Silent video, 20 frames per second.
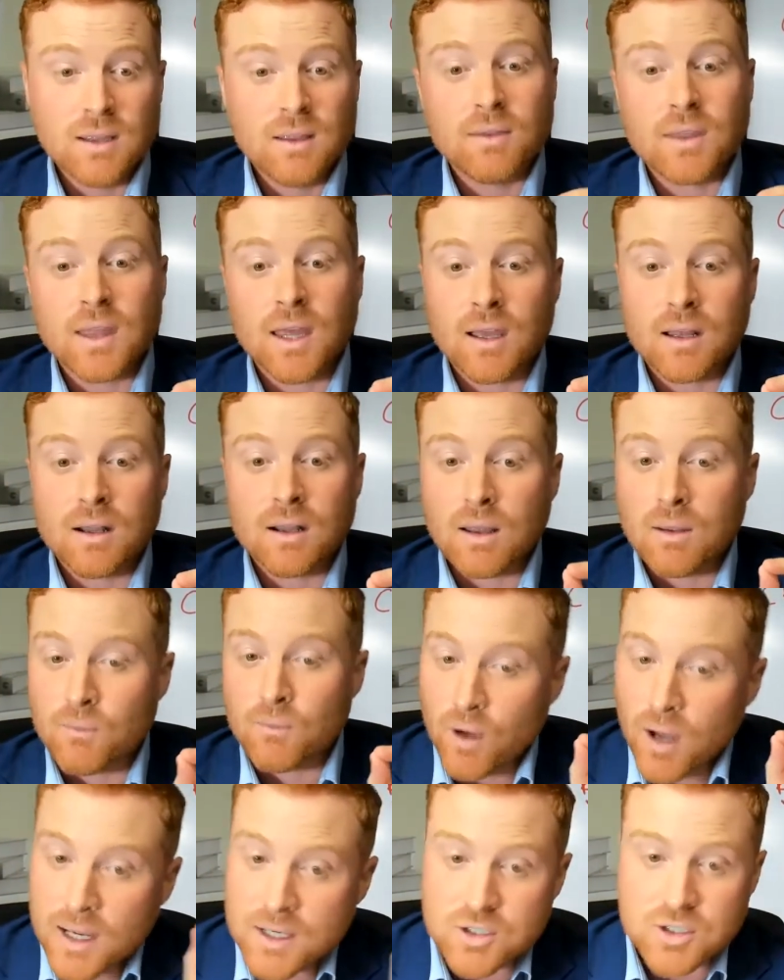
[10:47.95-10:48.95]
that if
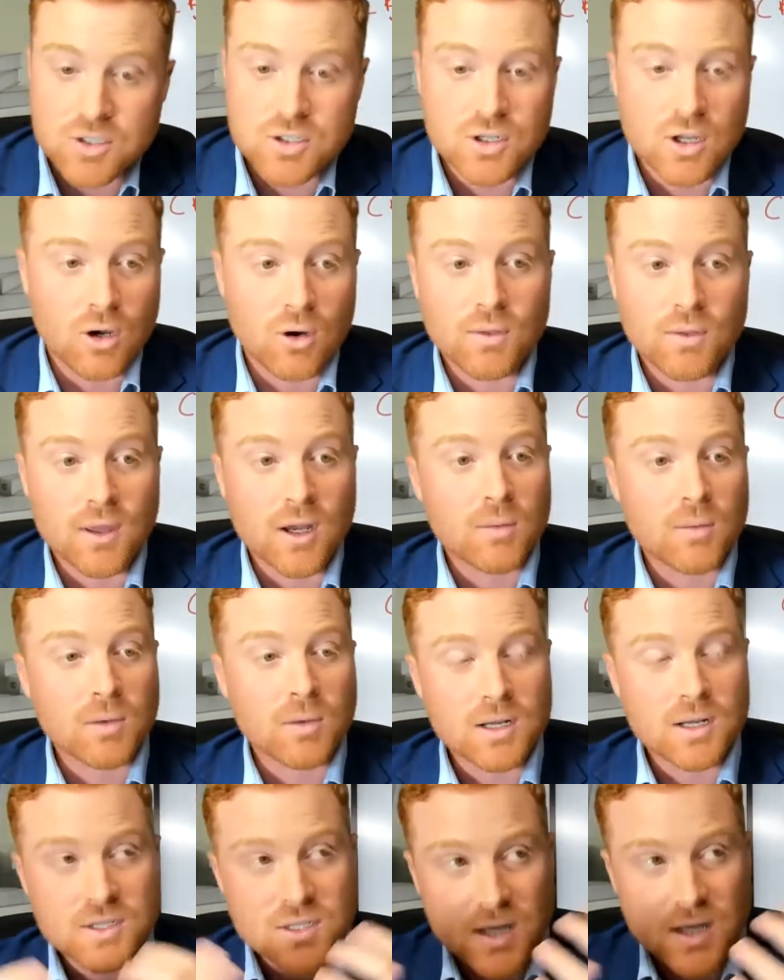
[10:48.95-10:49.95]
I just go there, I'm going
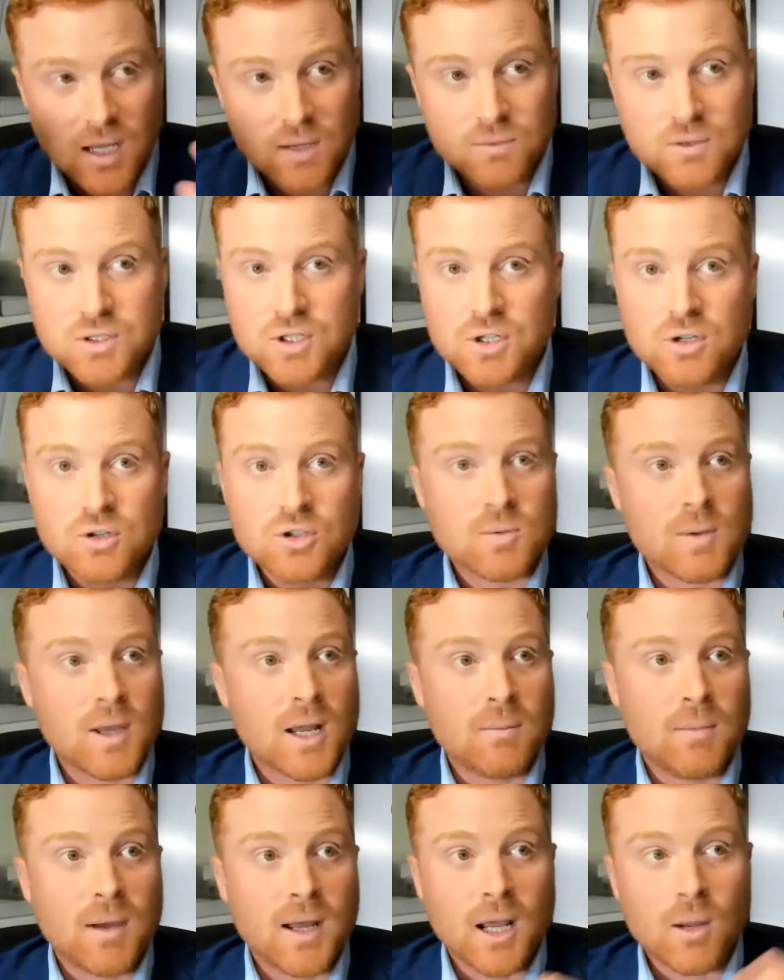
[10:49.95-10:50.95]
to save this huge amount
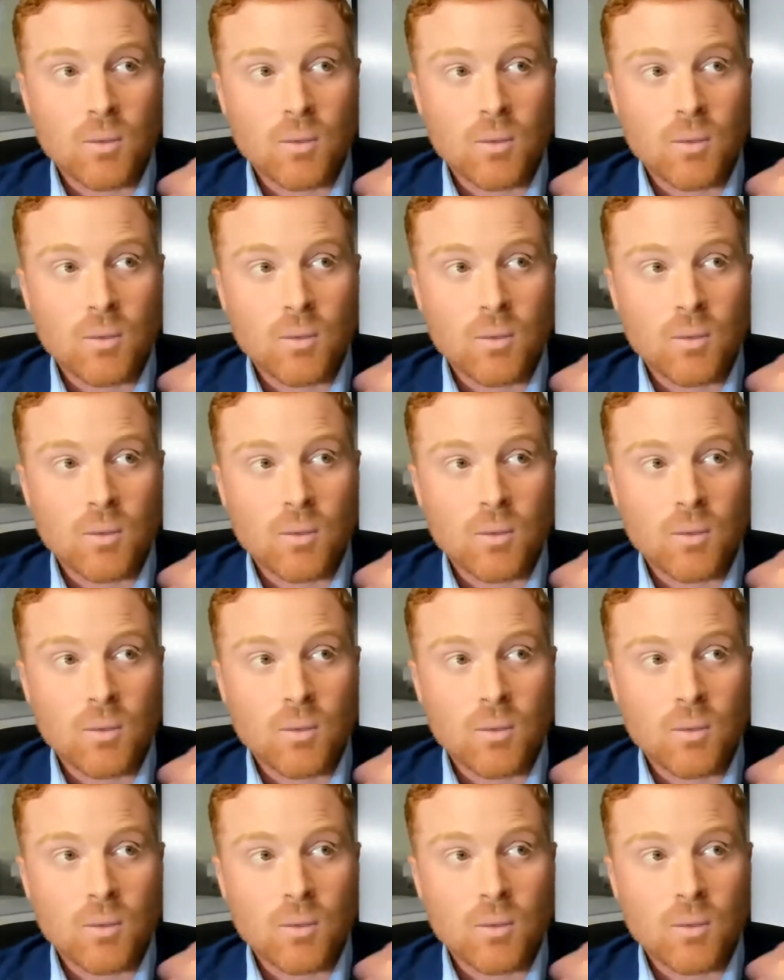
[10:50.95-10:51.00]
of money.